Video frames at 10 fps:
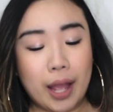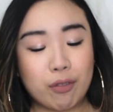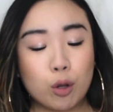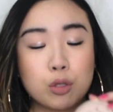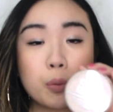
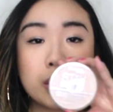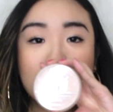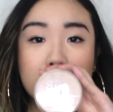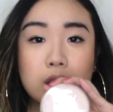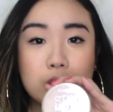I've also
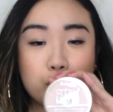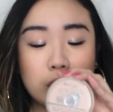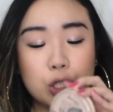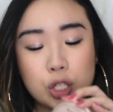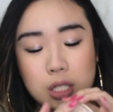been using
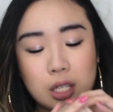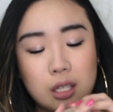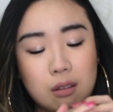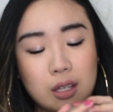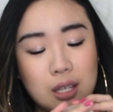this
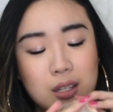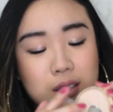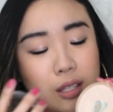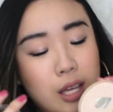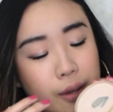religiously. You can
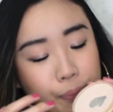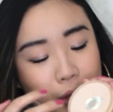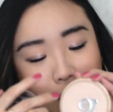kind of see